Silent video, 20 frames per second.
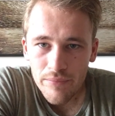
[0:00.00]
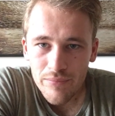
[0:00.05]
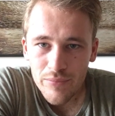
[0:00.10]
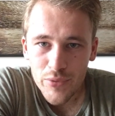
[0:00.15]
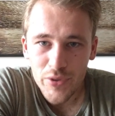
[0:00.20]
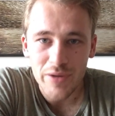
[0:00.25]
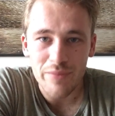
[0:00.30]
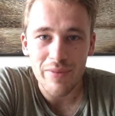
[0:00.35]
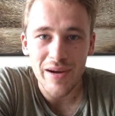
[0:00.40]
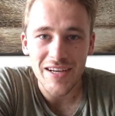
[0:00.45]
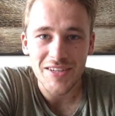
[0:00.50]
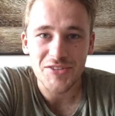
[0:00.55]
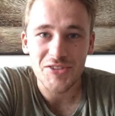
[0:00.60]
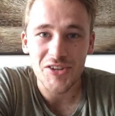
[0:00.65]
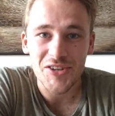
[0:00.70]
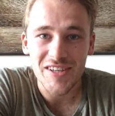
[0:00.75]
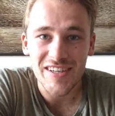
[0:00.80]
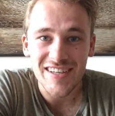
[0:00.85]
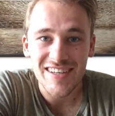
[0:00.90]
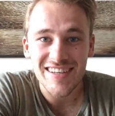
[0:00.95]
Bring back
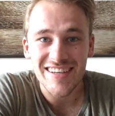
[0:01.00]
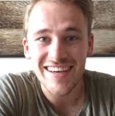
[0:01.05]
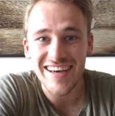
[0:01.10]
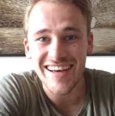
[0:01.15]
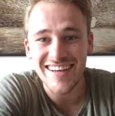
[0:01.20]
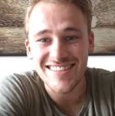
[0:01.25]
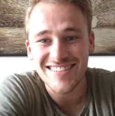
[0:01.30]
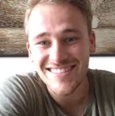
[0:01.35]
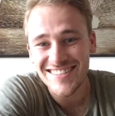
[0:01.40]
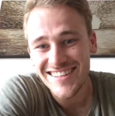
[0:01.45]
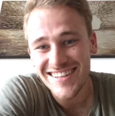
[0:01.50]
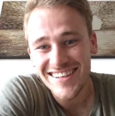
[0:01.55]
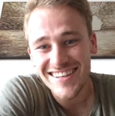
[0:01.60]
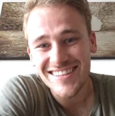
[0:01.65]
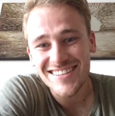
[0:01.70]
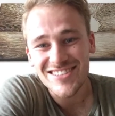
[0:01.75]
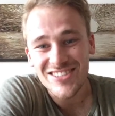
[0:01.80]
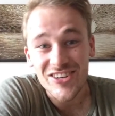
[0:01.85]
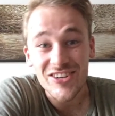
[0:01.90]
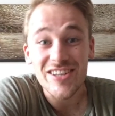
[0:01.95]
Johnny, yes.
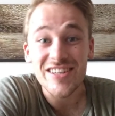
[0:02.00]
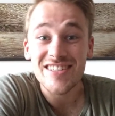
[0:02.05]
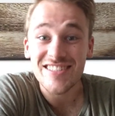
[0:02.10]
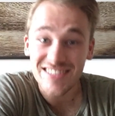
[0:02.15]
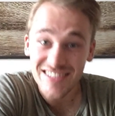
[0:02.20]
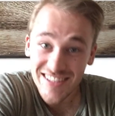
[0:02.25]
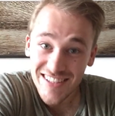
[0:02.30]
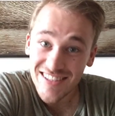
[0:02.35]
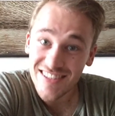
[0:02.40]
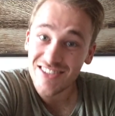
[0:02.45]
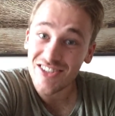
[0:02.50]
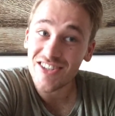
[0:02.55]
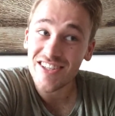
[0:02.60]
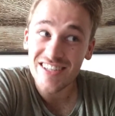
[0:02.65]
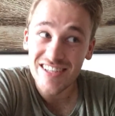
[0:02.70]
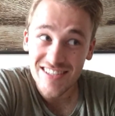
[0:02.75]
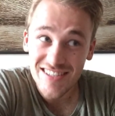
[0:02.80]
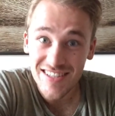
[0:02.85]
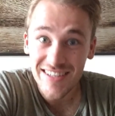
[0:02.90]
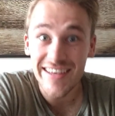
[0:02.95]
Johnny
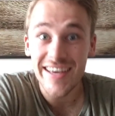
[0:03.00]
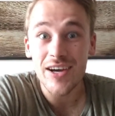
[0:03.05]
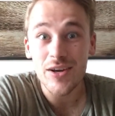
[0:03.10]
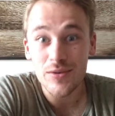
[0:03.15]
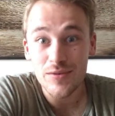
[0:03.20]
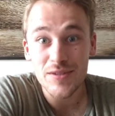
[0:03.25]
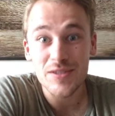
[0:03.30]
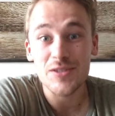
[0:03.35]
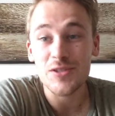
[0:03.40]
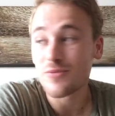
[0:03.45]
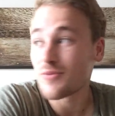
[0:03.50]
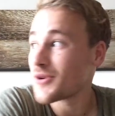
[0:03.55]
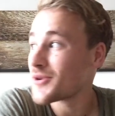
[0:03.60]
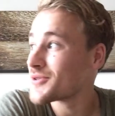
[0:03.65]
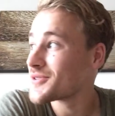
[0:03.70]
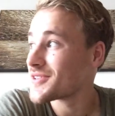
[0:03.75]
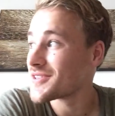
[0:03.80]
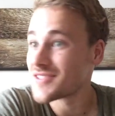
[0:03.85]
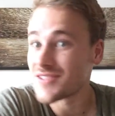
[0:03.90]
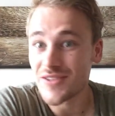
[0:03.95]
needs to get over to
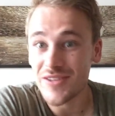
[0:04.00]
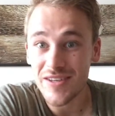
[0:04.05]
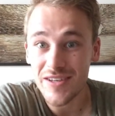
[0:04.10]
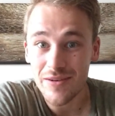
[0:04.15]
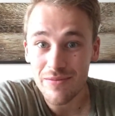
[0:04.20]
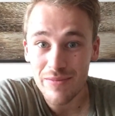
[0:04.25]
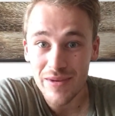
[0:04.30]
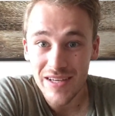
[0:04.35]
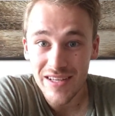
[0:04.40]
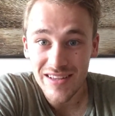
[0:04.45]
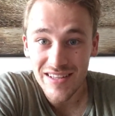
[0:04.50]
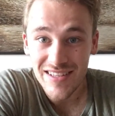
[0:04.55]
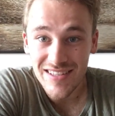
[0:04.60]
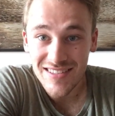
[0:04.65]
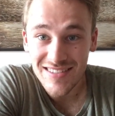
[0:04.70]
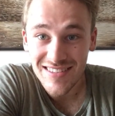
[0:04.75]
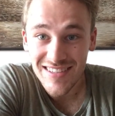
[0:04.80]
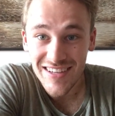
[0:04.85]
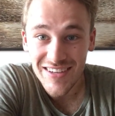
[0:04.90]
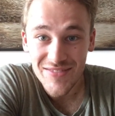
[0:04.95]
Gibraltar so that he can be in
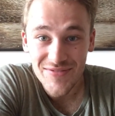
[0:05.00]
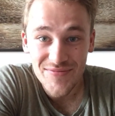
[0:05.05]
these